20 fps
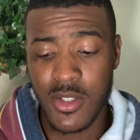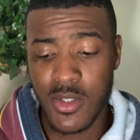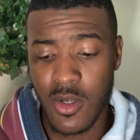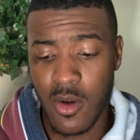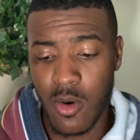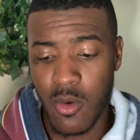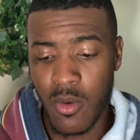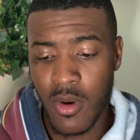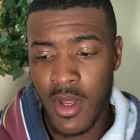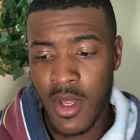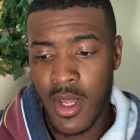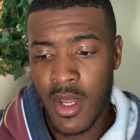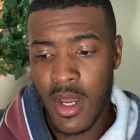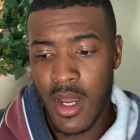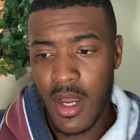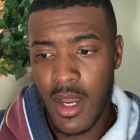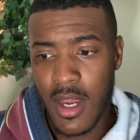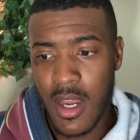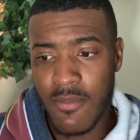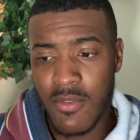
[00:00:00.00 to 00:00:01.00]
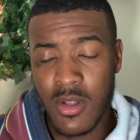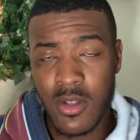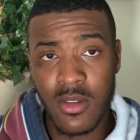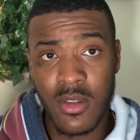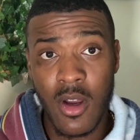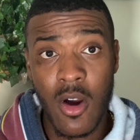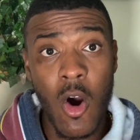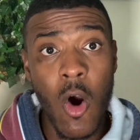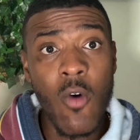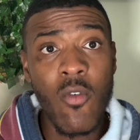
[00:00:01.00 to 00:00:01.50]
So
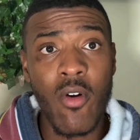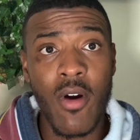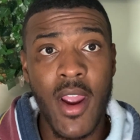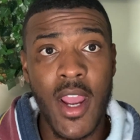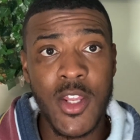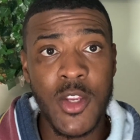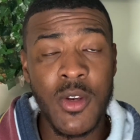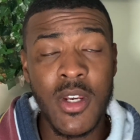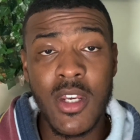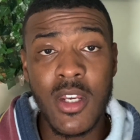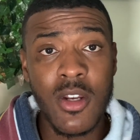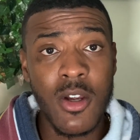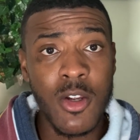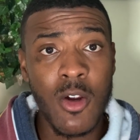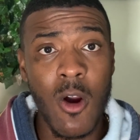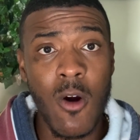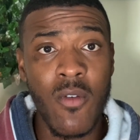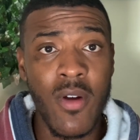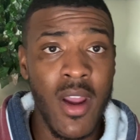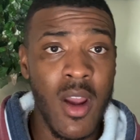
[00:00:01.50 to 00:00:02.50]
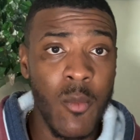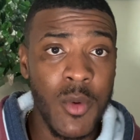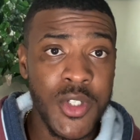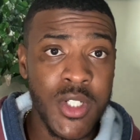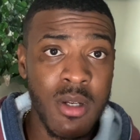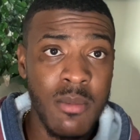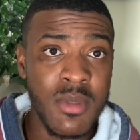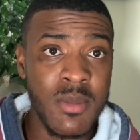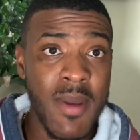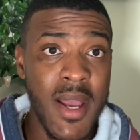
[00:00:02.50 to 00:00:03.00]
the overhead, you need to know your overhead,
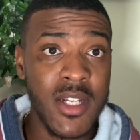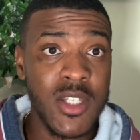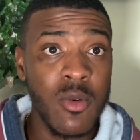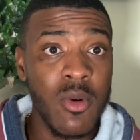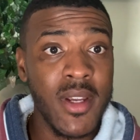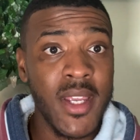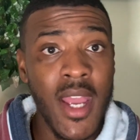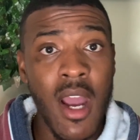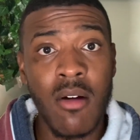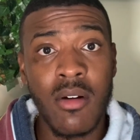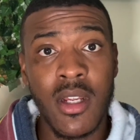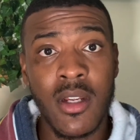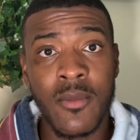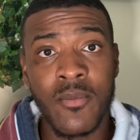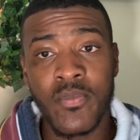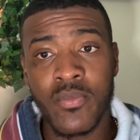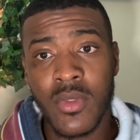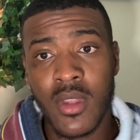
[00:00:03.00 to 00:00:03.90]
which comes back to accounting.